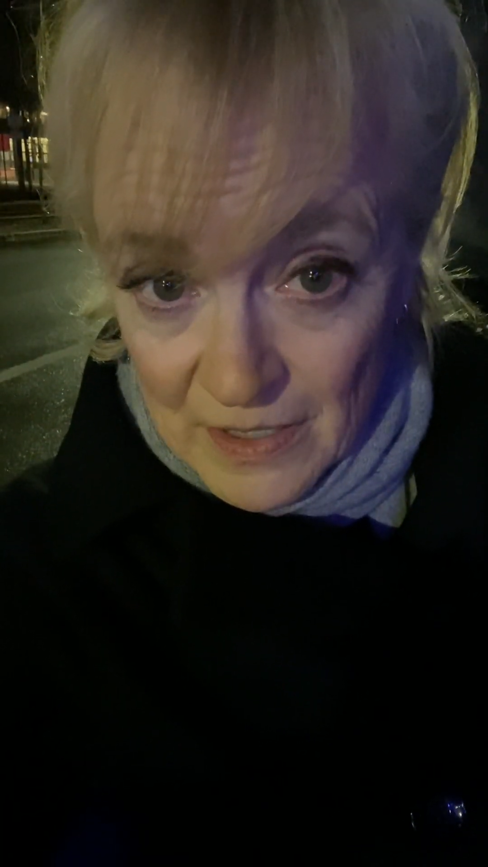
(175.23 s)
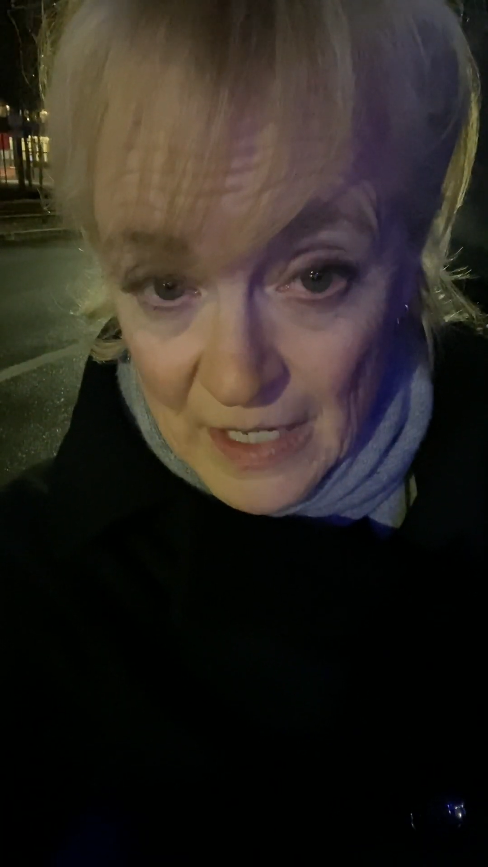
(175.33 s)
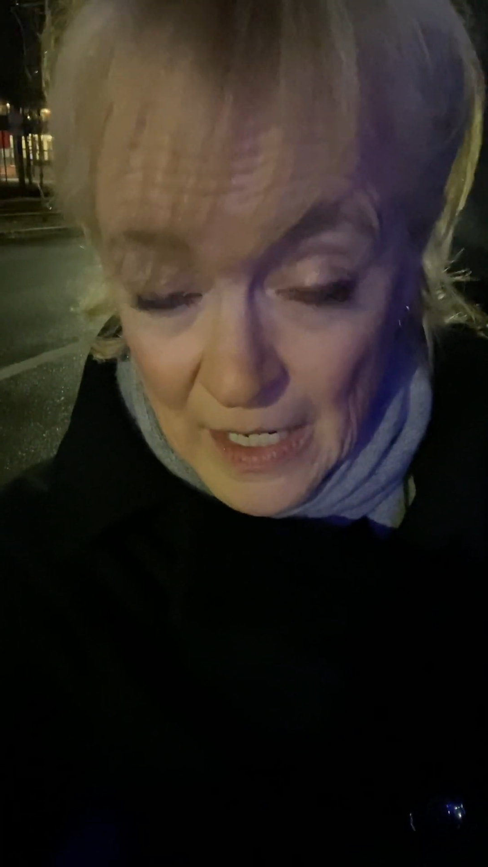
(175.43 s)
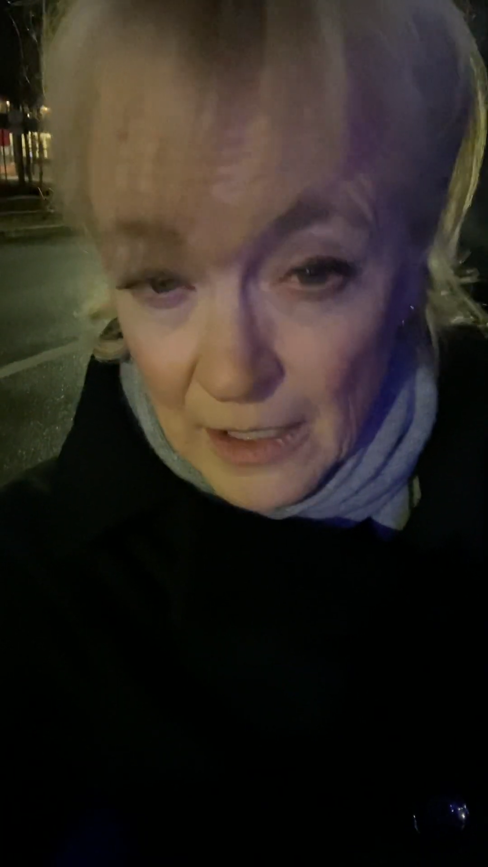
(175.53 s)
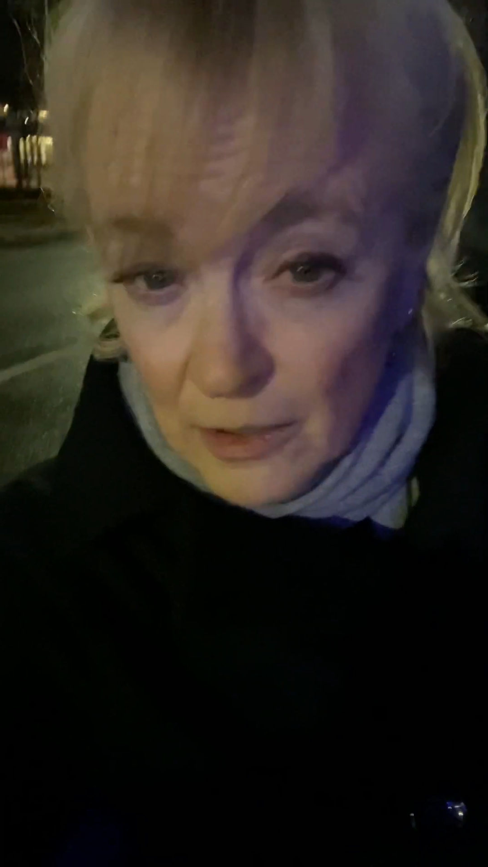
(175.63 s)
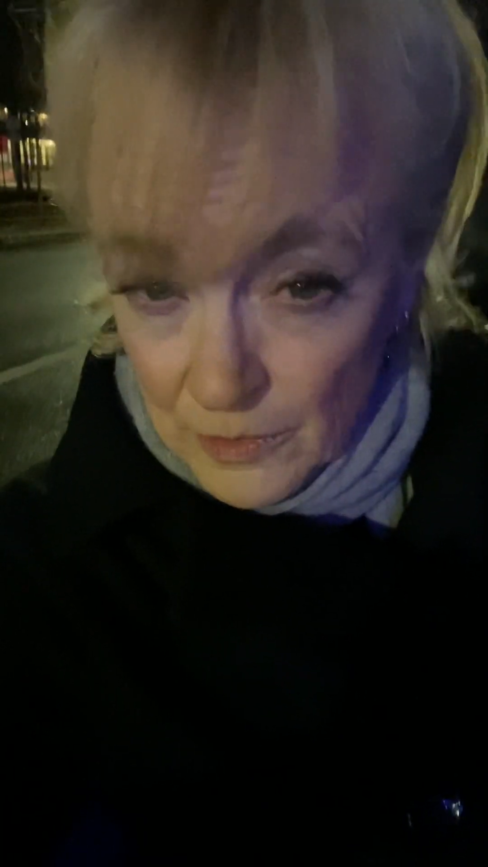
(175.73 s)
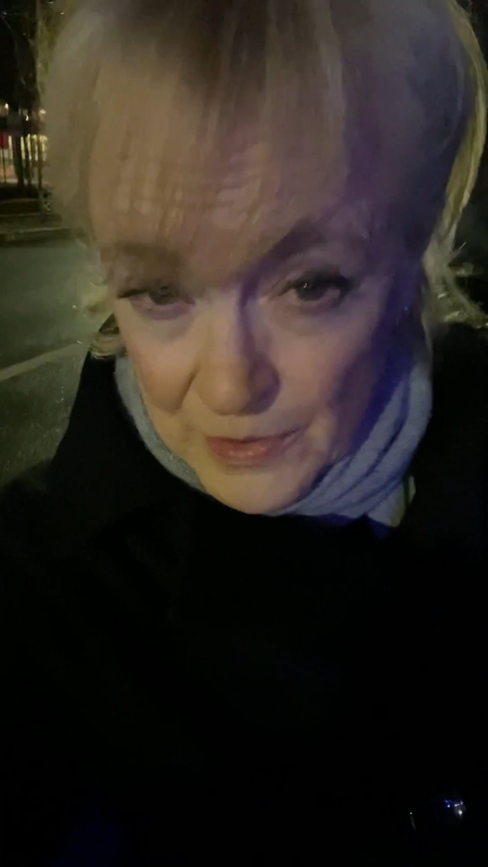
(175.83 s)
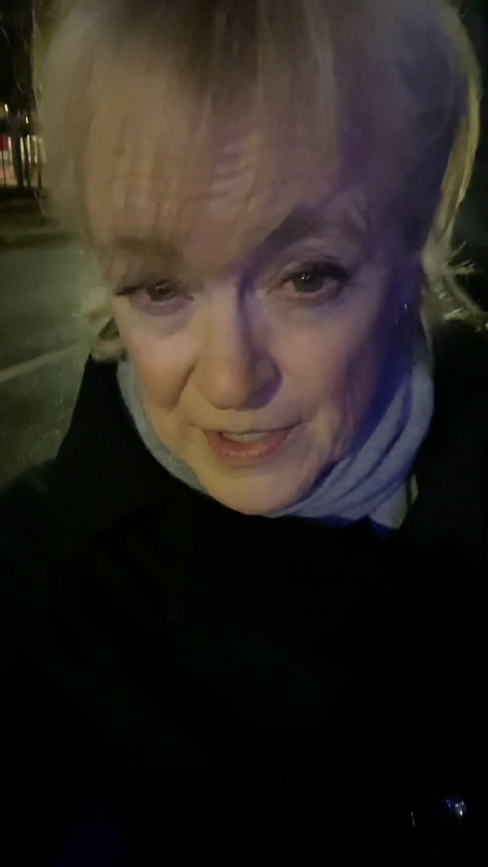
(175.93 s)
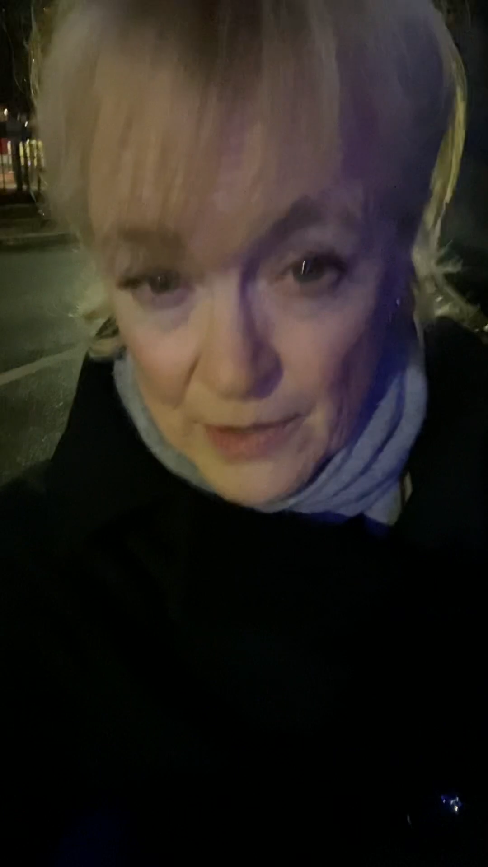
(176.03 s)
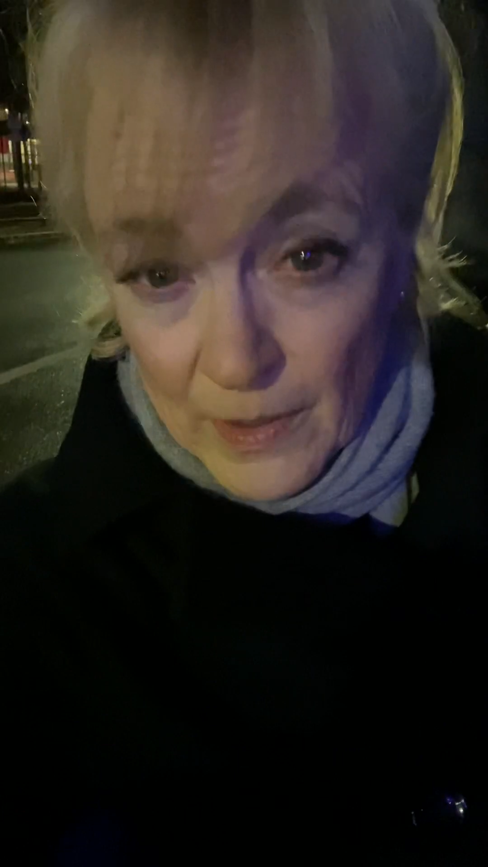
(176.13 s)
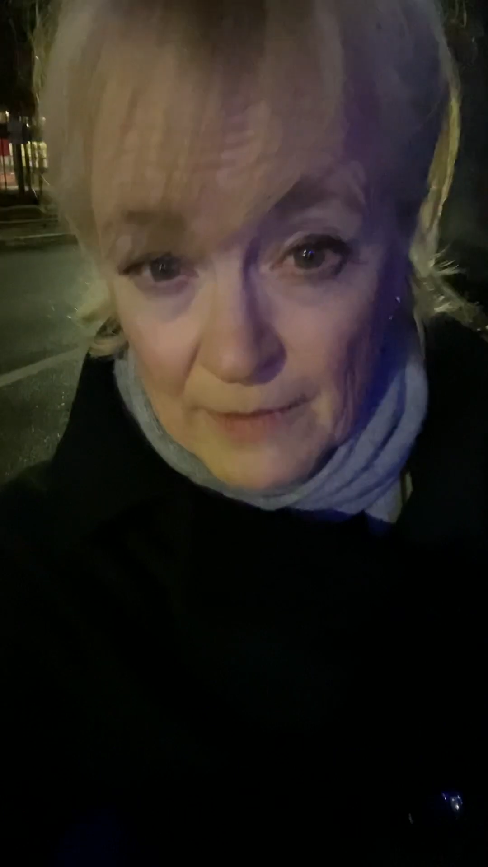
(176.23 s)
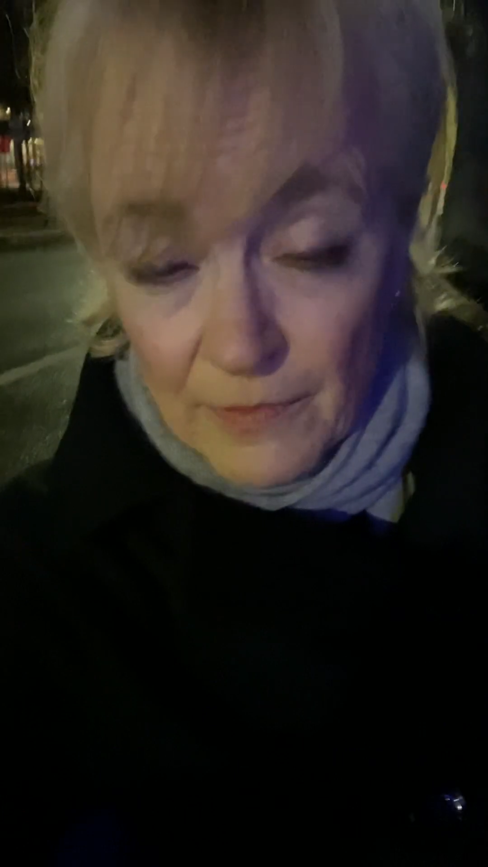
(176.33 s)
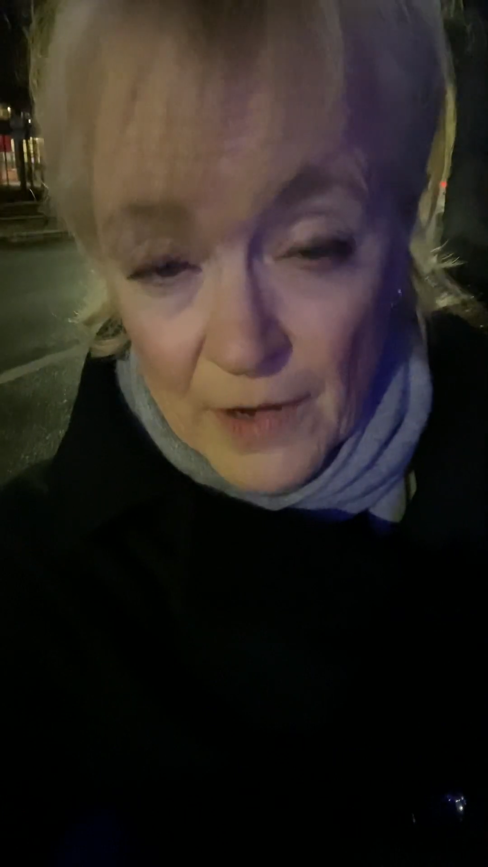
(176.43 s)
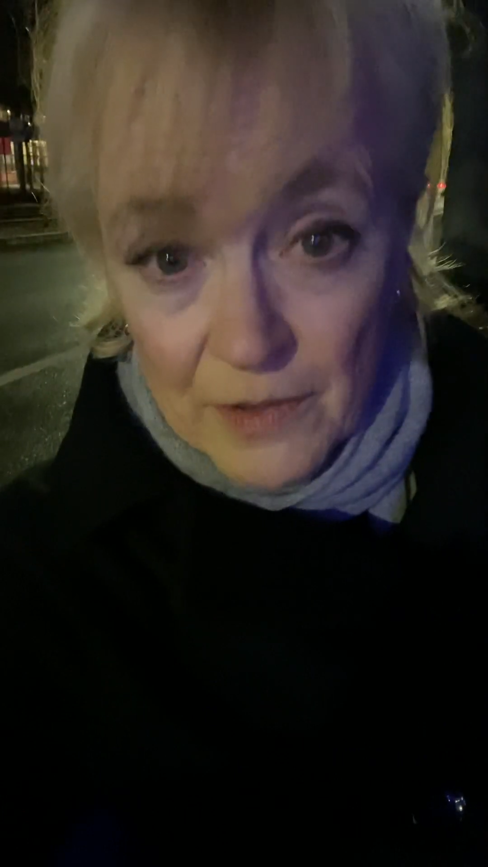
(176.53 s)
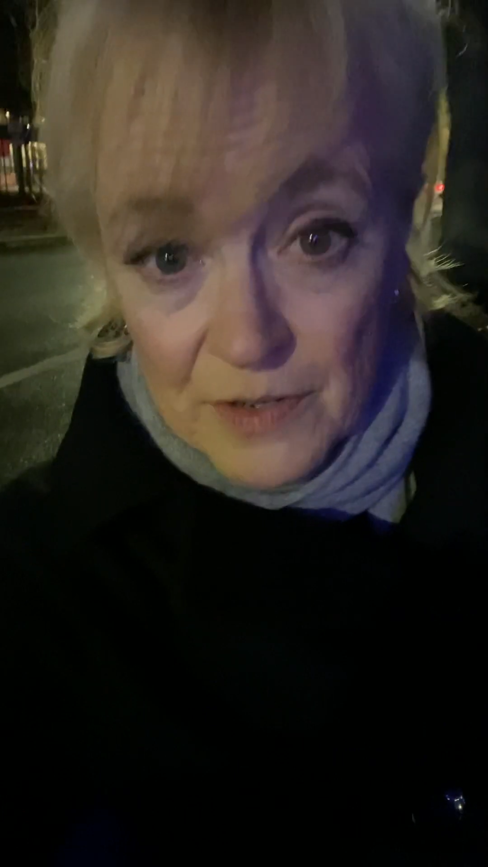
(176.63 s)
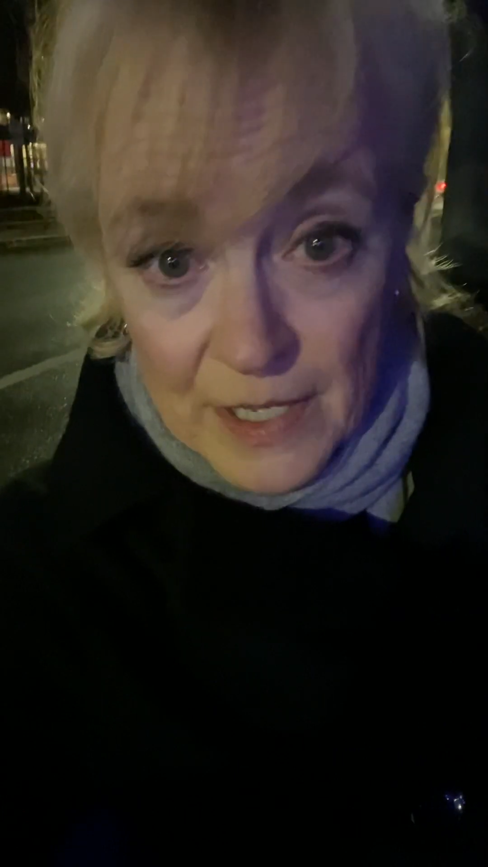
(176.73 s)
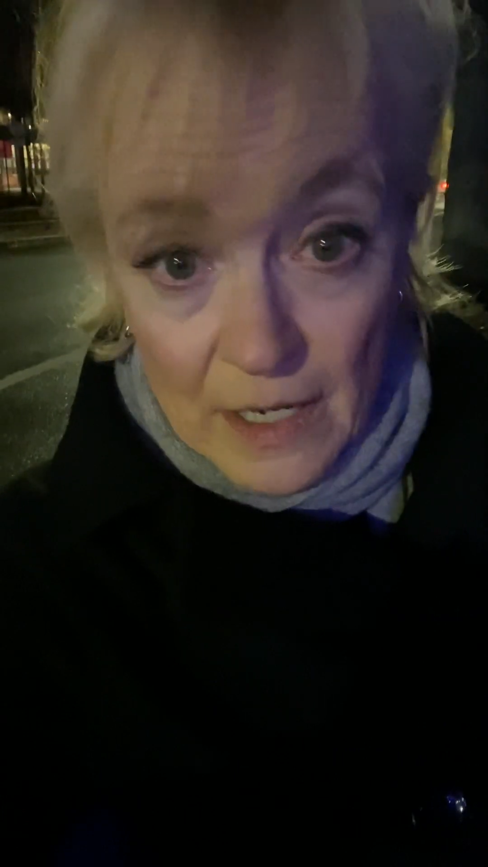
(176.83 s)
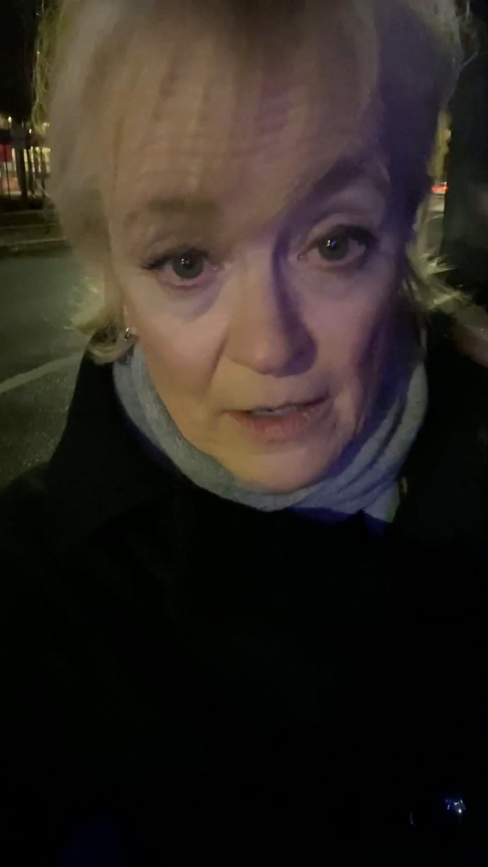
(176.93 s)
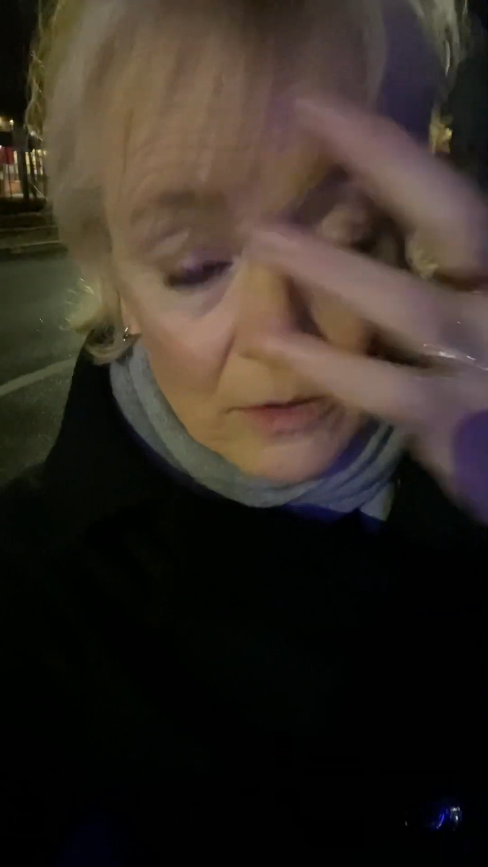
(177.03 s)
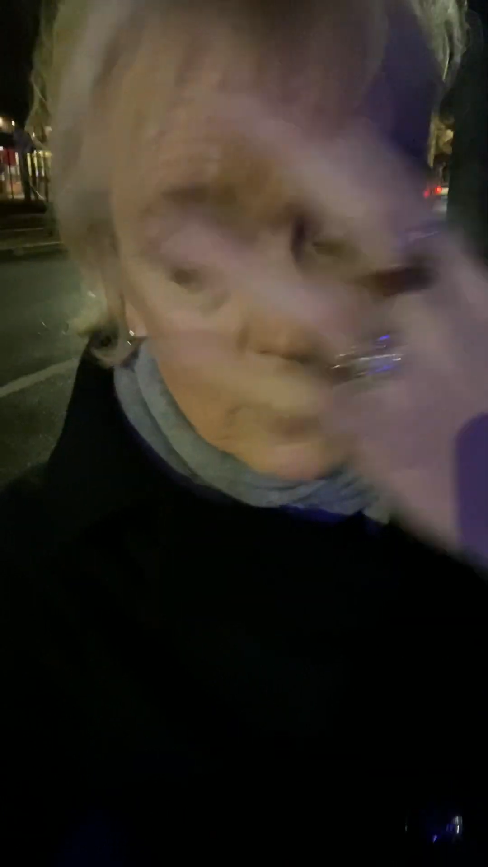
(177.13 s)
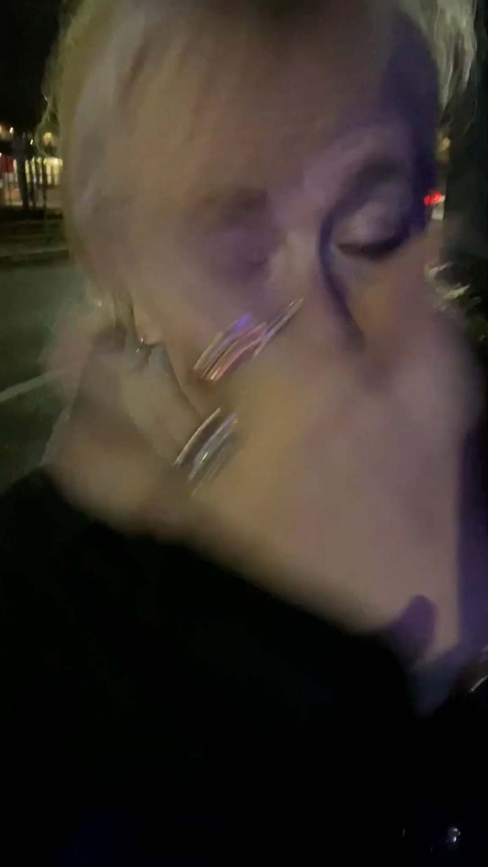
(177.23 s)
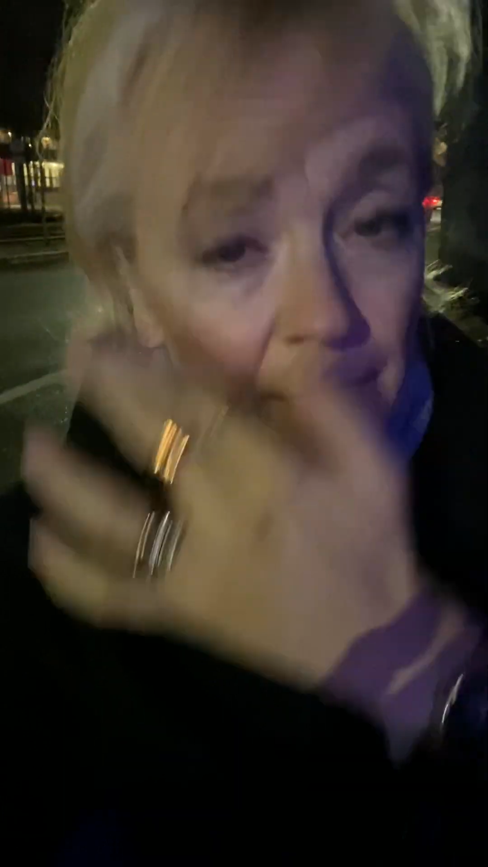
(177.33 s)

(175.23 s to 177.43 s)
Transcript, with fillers: uncle or his grandfather's uncle.